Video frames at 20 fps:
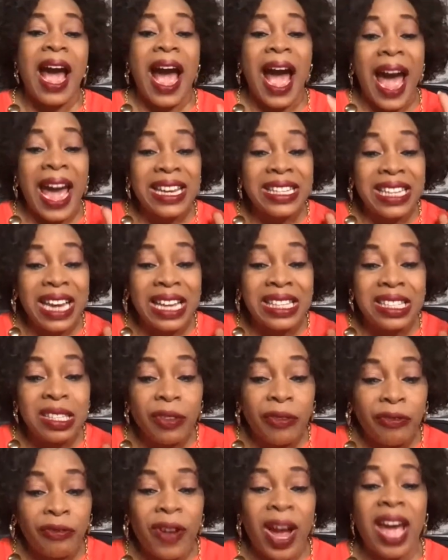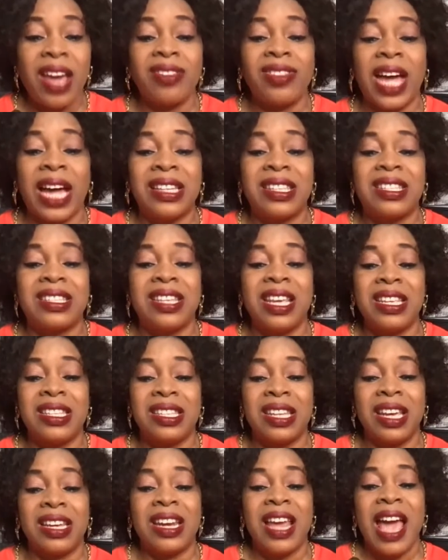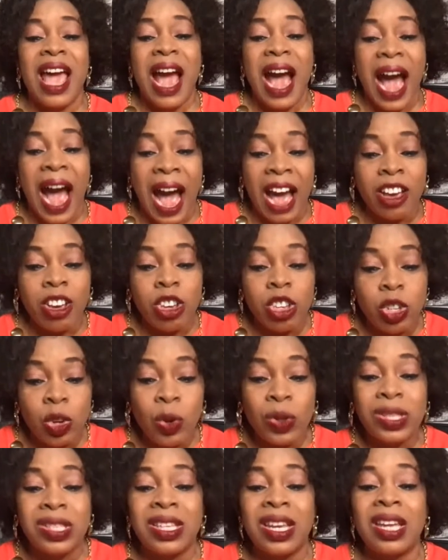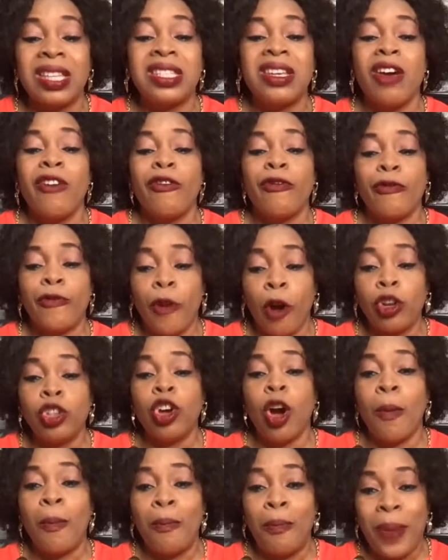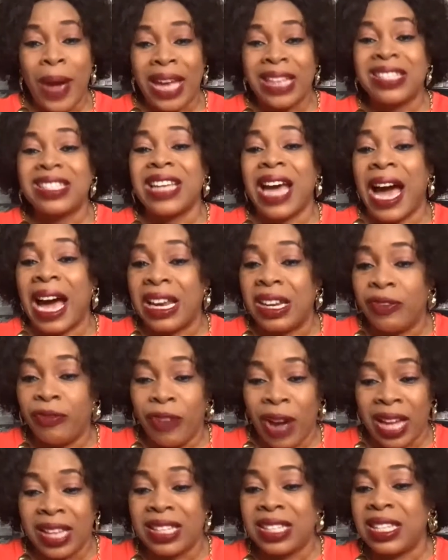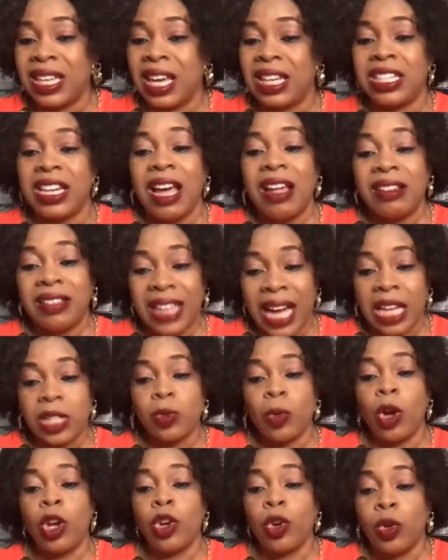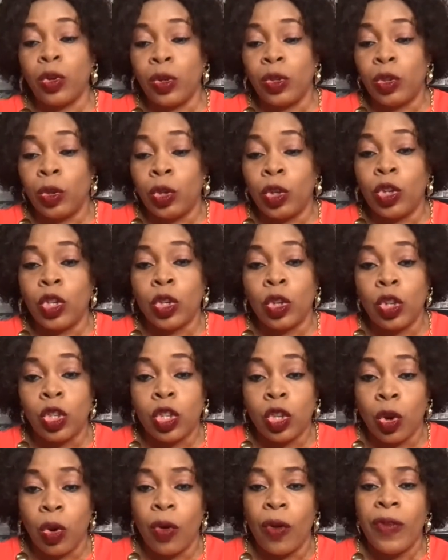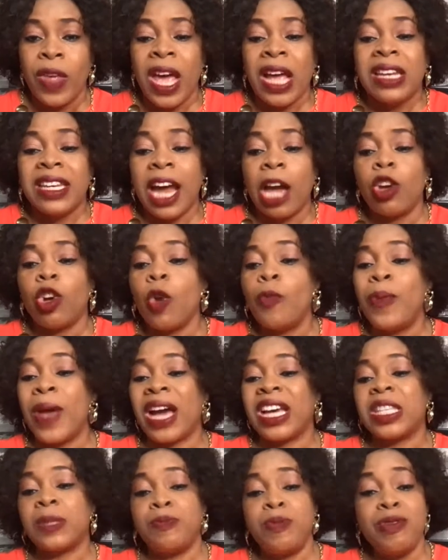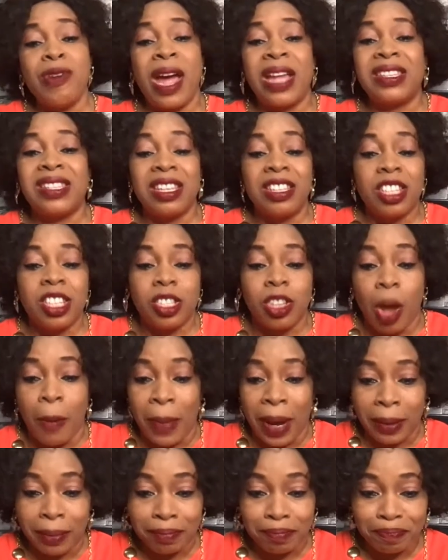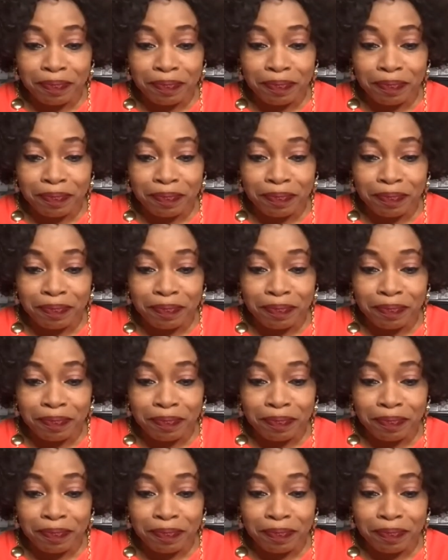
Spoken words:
Identify that season and use it for your best advantage. That's what you should do. Now, you could be experiencing summer.